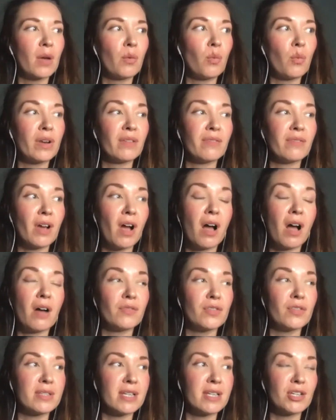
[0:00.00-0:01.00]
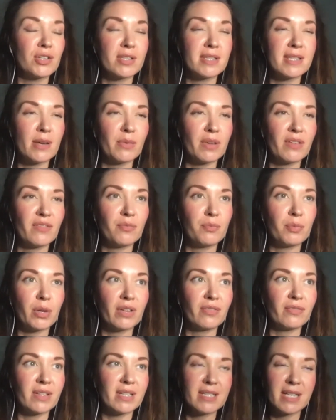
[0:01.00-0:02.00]
One of the conversations that we've
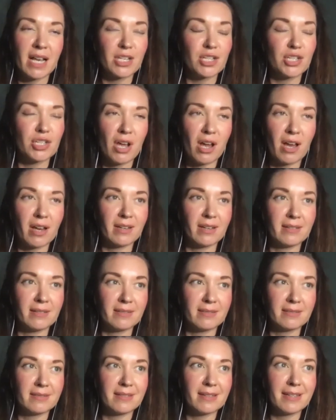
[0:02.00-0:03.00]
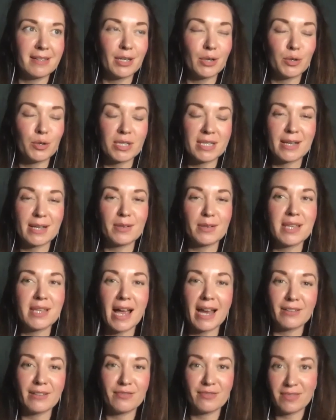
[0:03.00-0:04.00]
briefly touched on you know, just
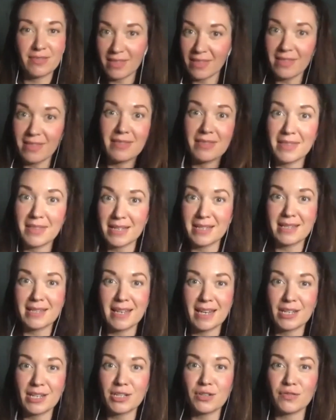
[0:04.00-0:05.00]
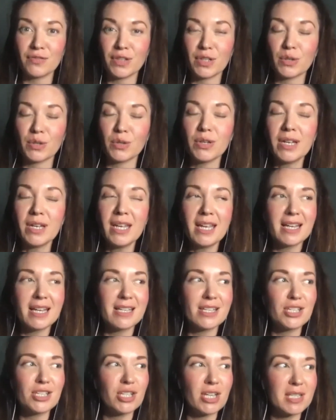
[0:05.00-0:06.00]
outside of this interview,
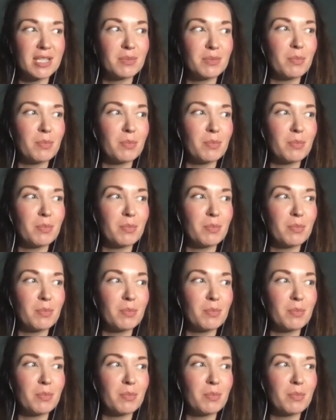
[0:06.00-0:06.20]
is just